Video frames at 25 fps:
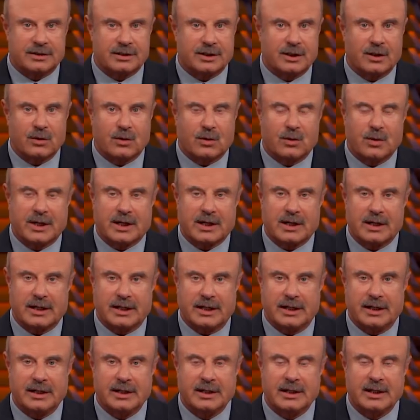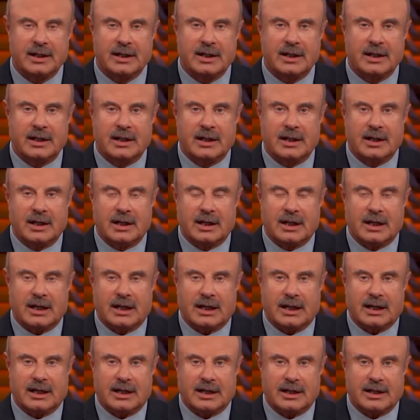so quickly,
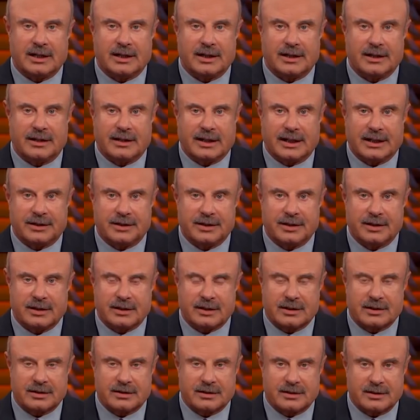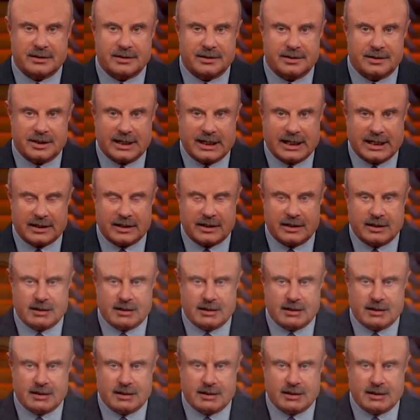uh, they took Jack